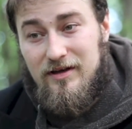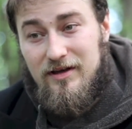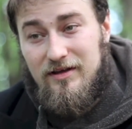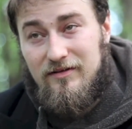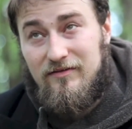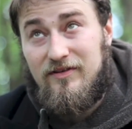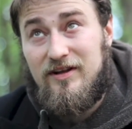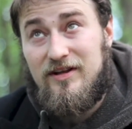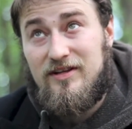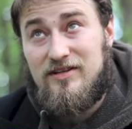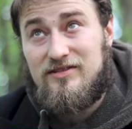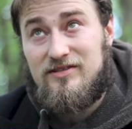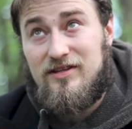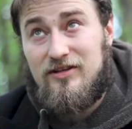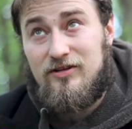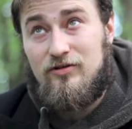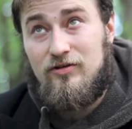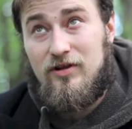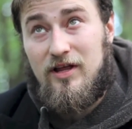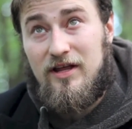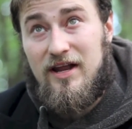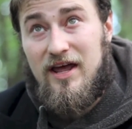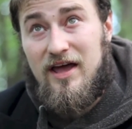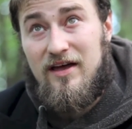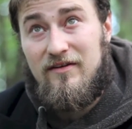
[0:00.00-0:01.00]
In Venice, they
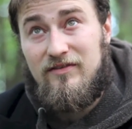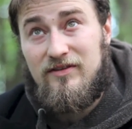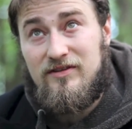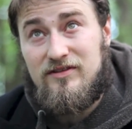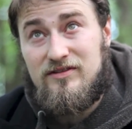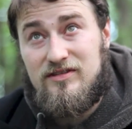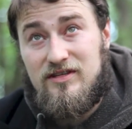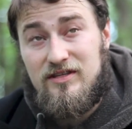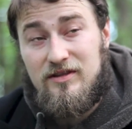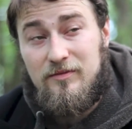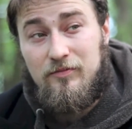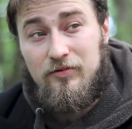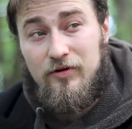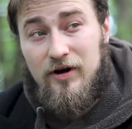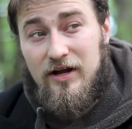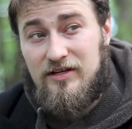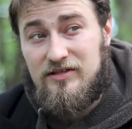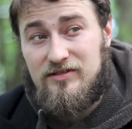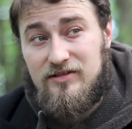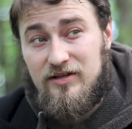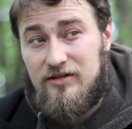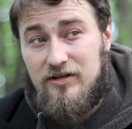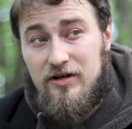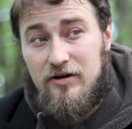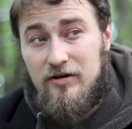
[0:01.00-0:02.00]
do let heaven see the
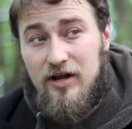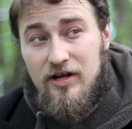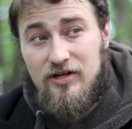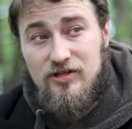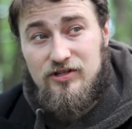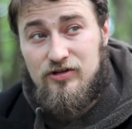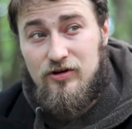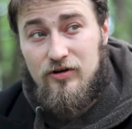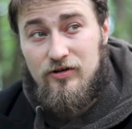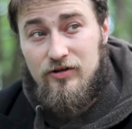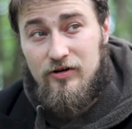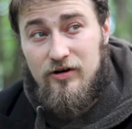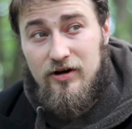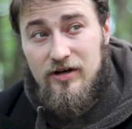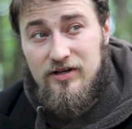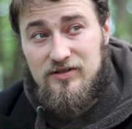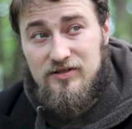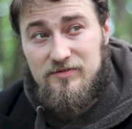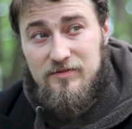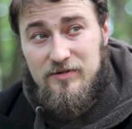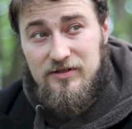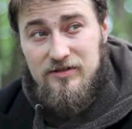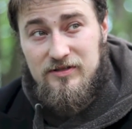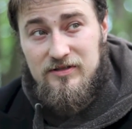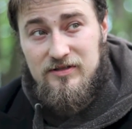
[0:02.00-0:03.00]
pranks they dare not show their
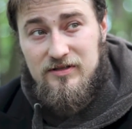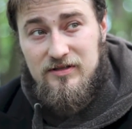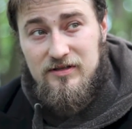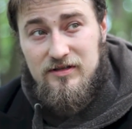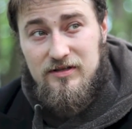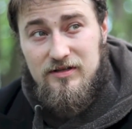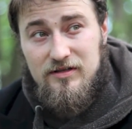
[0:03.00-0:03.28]
husbands.